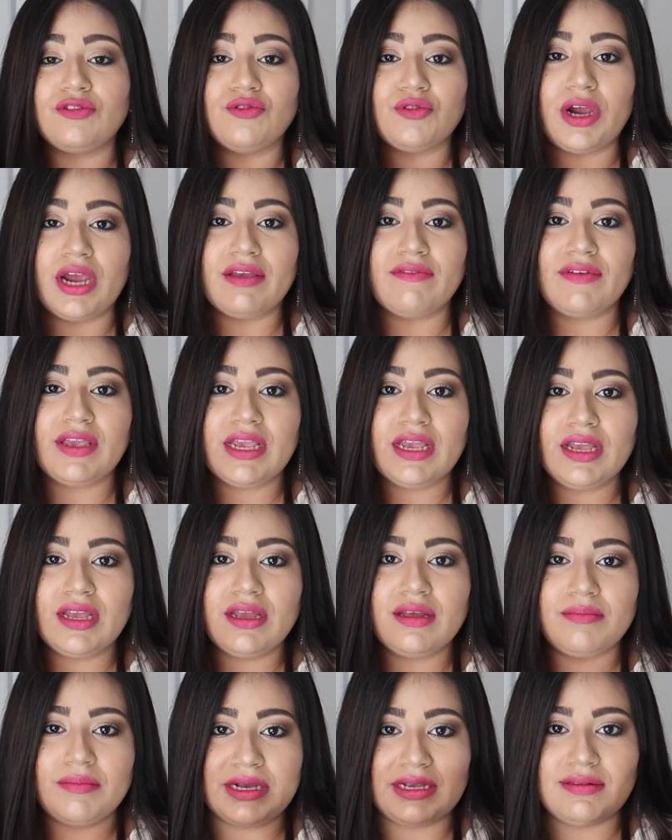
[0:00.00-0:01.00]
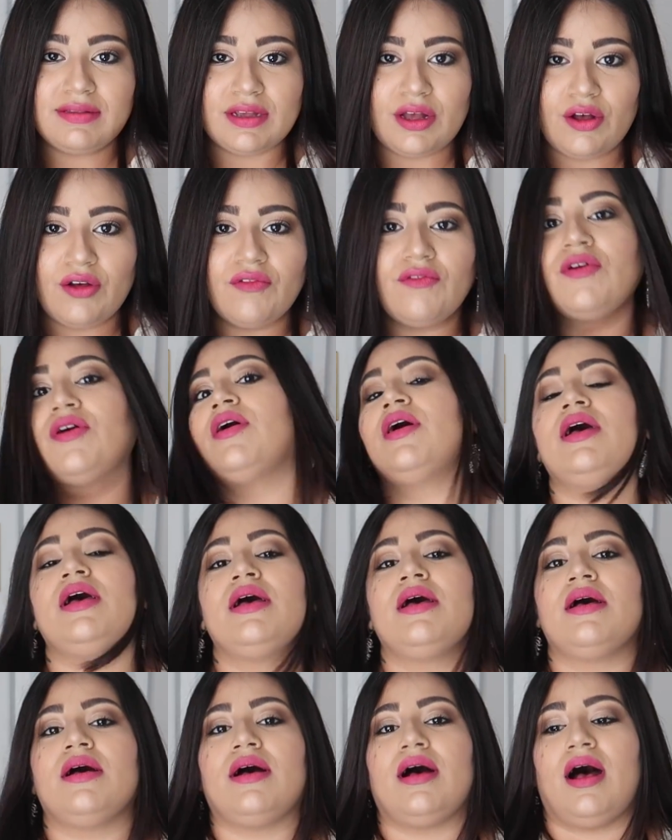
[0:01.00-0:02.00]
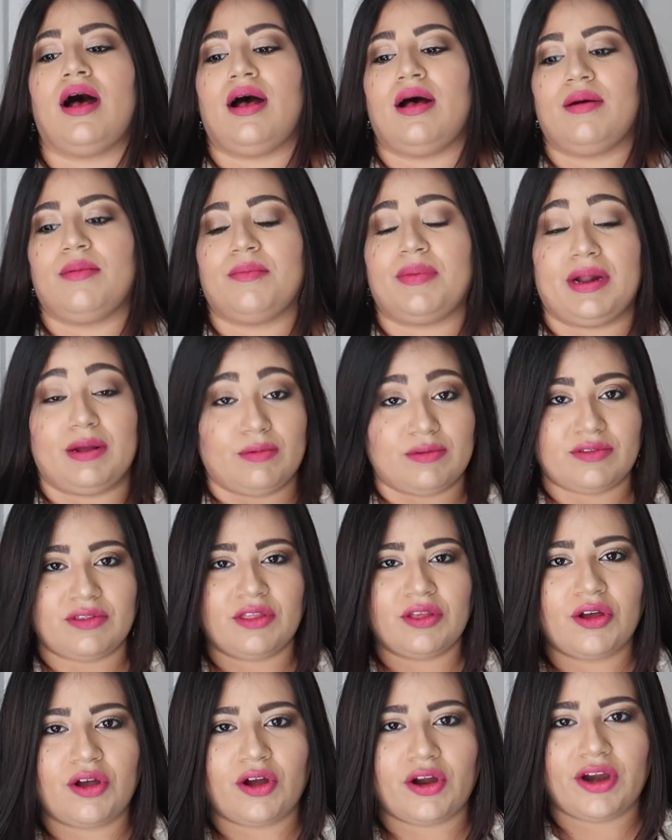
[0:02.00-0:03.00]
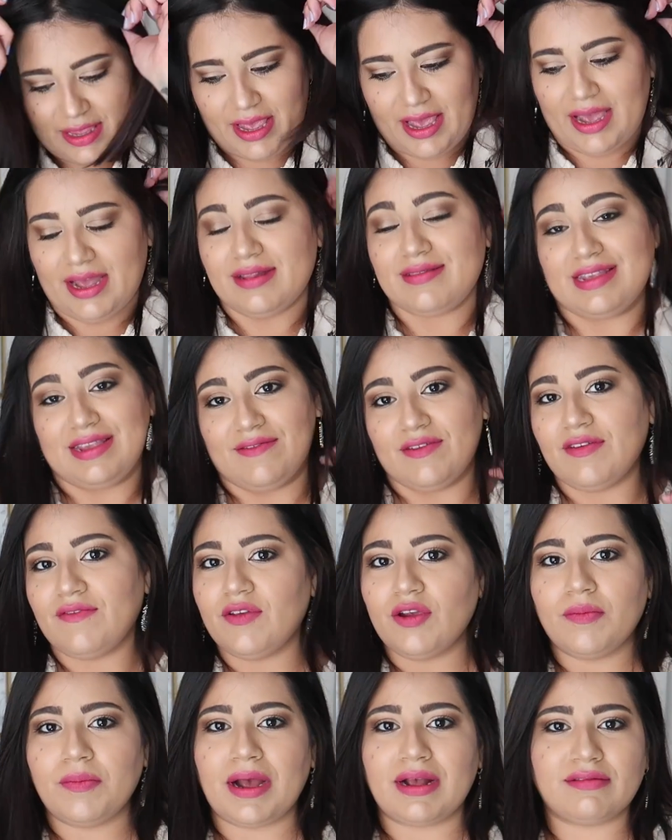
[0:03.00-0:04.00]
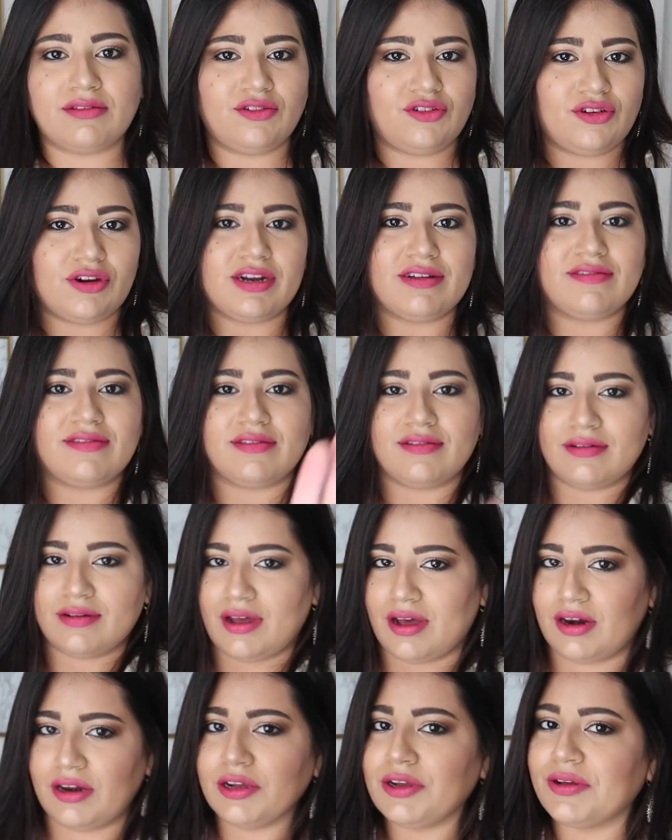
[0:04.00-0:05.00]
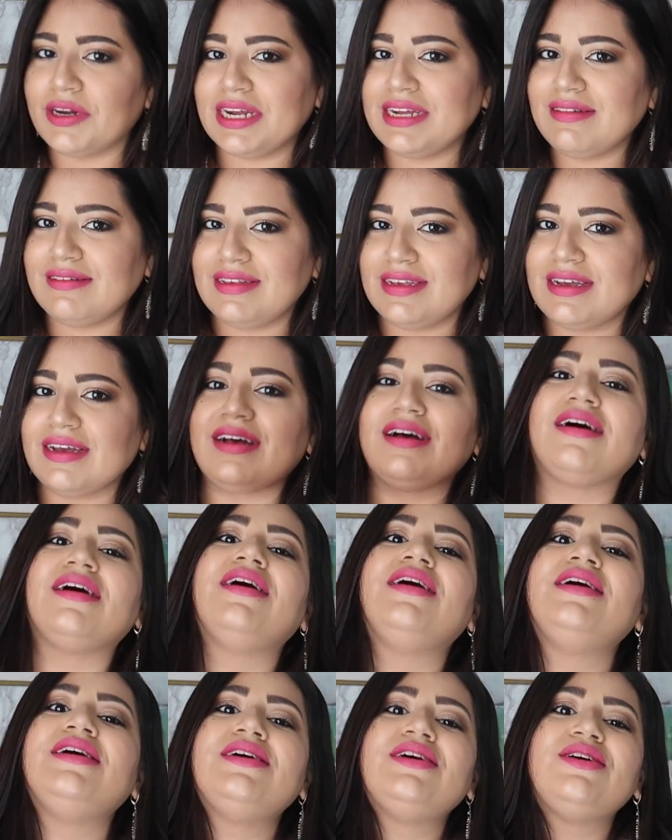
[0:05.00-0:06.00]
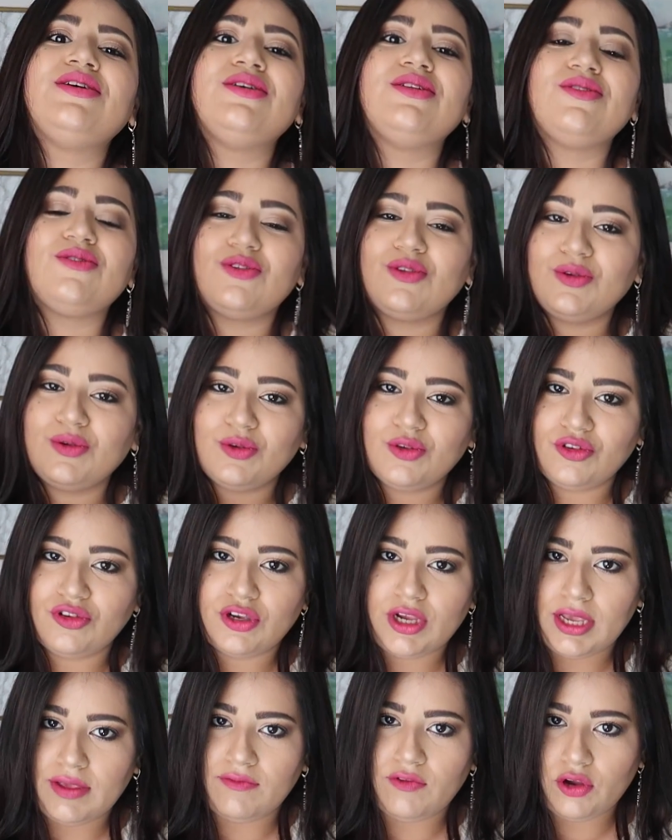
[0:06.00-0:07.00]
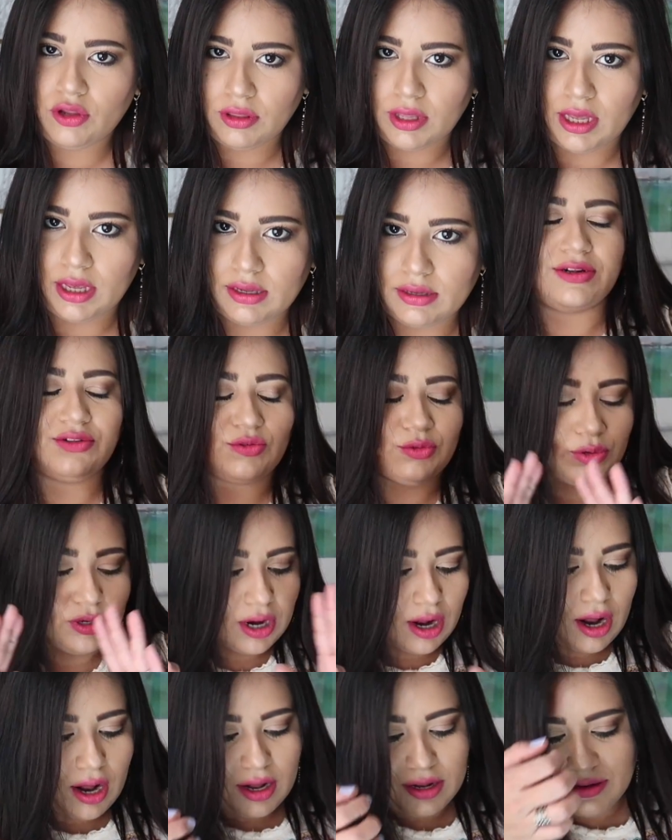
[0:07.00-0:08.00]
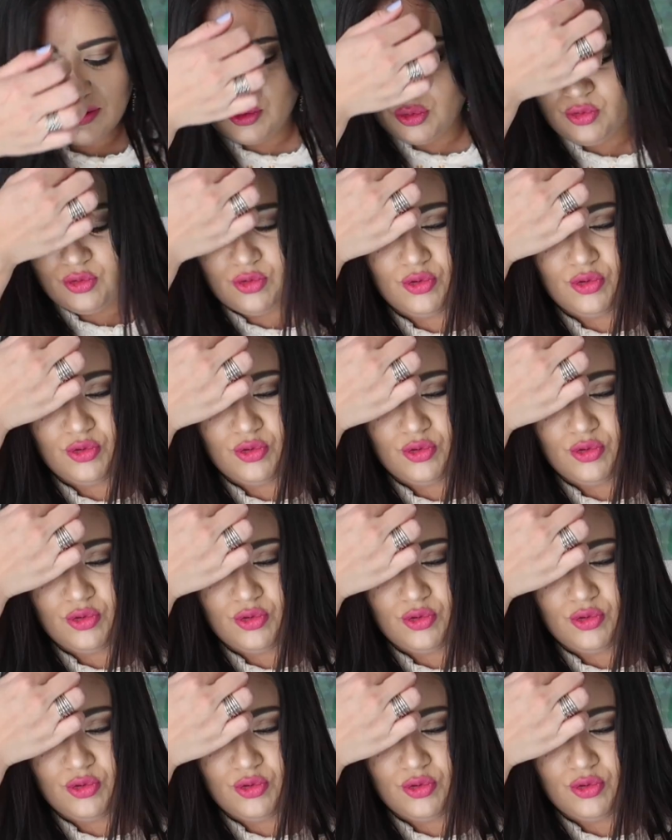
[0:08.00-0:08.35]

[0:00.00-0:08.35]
and driving myself, but I was car. And even if you're a passenger, it's not a good idea to shave your leg. I do not